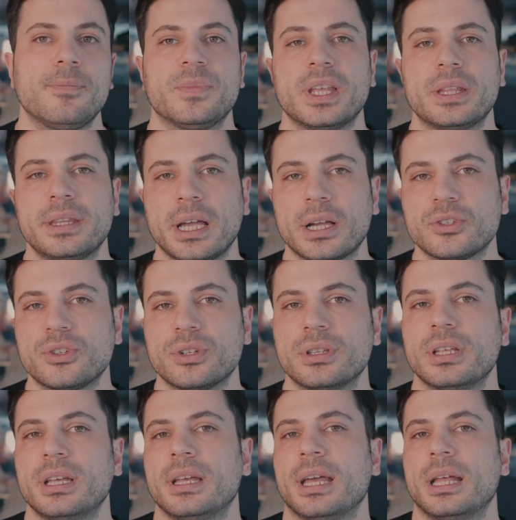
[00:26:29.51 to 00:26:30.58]
detection,
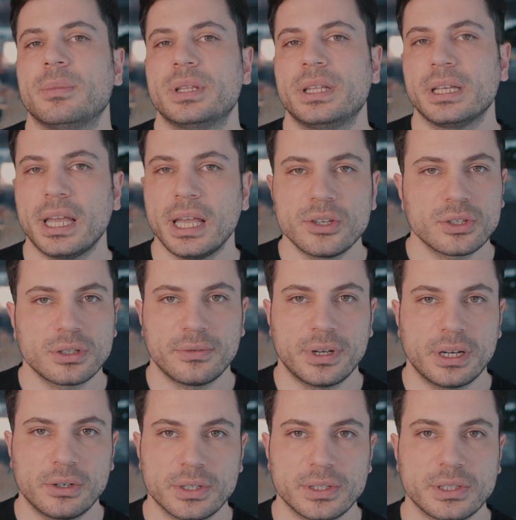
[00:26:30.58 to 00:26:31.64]
and mitigation of
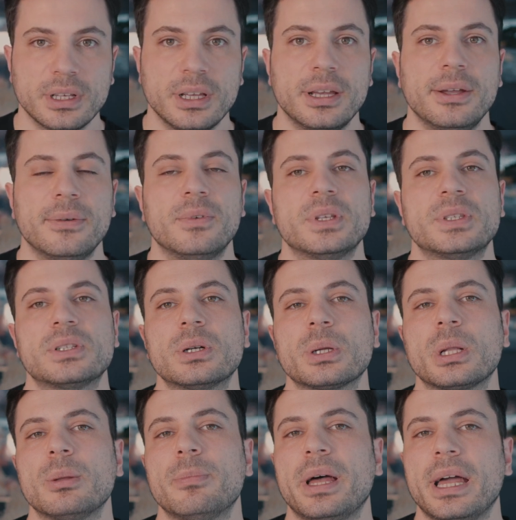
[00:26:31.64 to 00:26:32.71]
errors, we
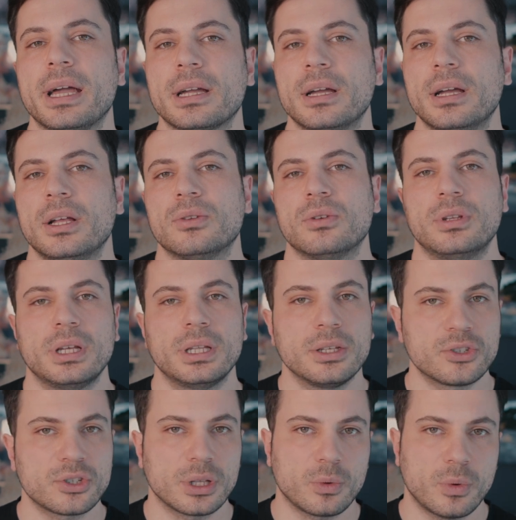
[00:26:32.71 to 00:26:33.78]
circle back to the
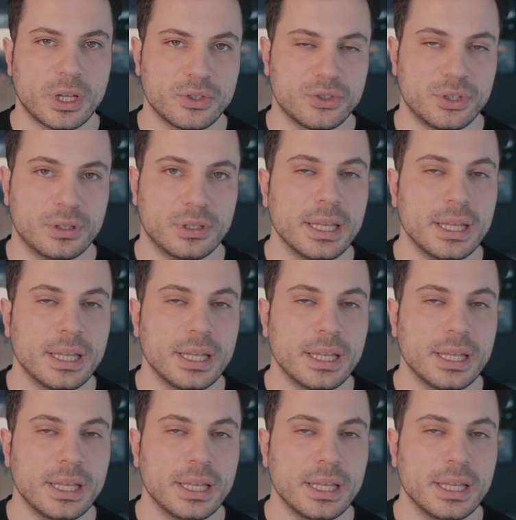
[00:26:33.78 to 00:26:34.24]
initial question.